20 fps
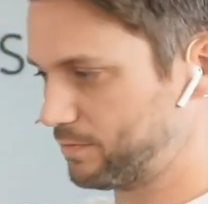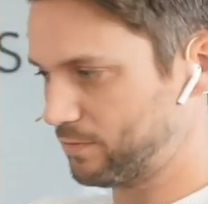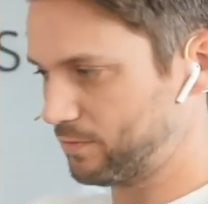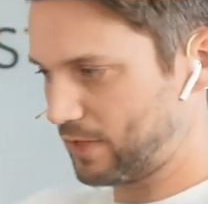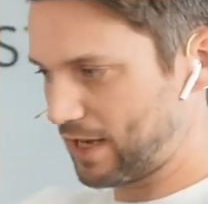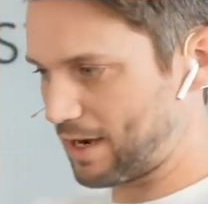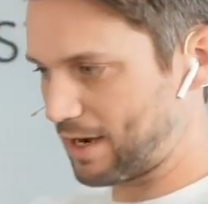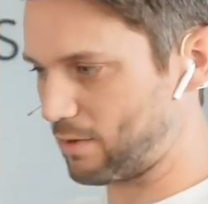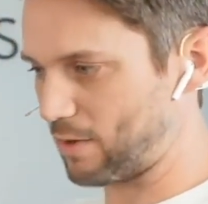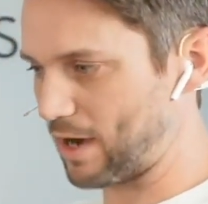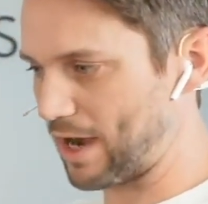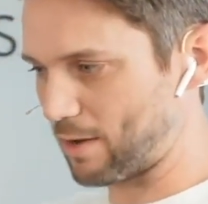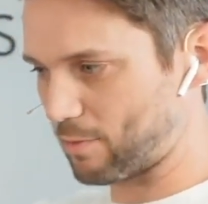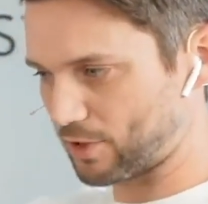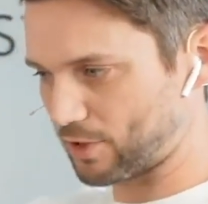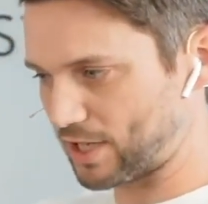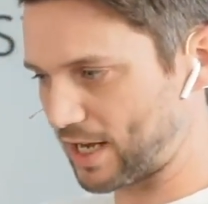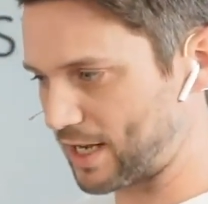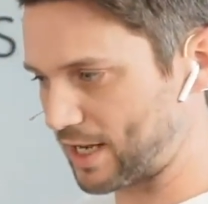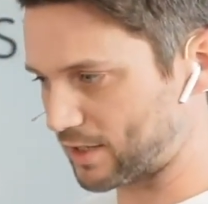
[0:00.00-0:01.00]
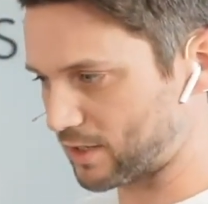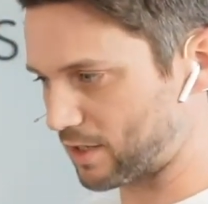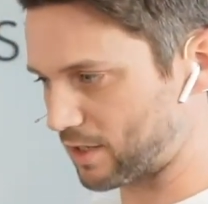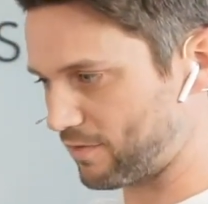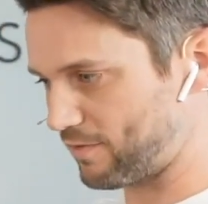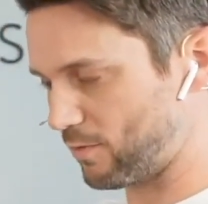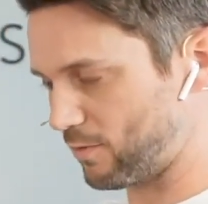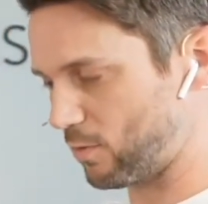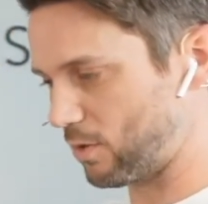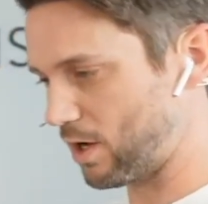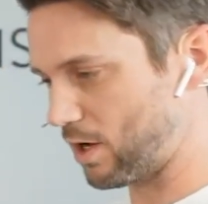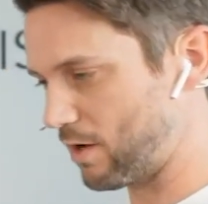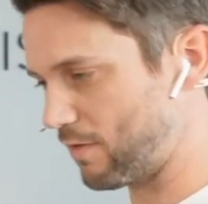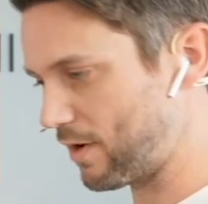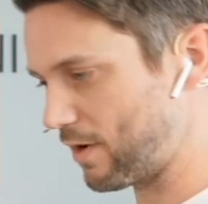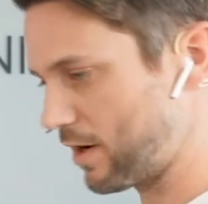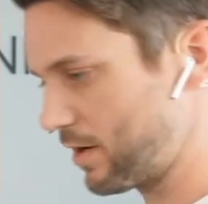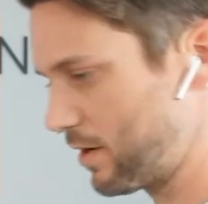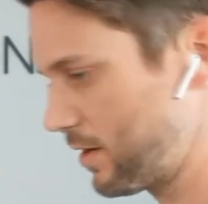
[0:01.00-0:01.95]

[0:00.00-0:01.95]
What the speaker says: How much hair is going to fall over.